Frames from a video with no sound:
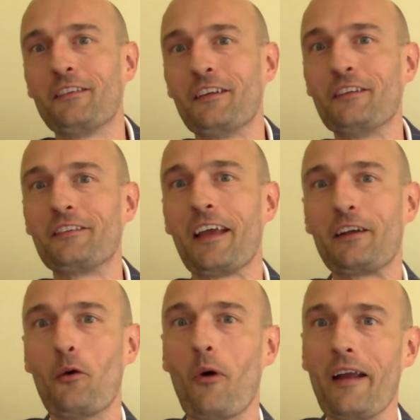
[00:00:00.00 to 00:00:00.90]
the
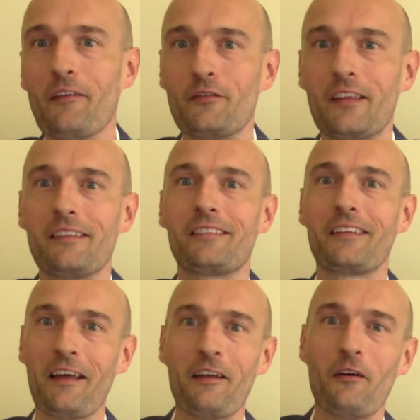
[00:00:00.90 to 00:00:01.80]
takeaway of this
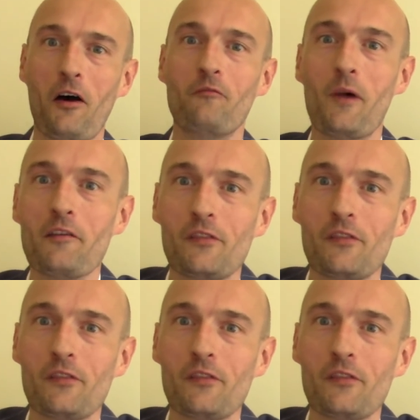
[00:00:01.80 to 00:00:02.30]
of my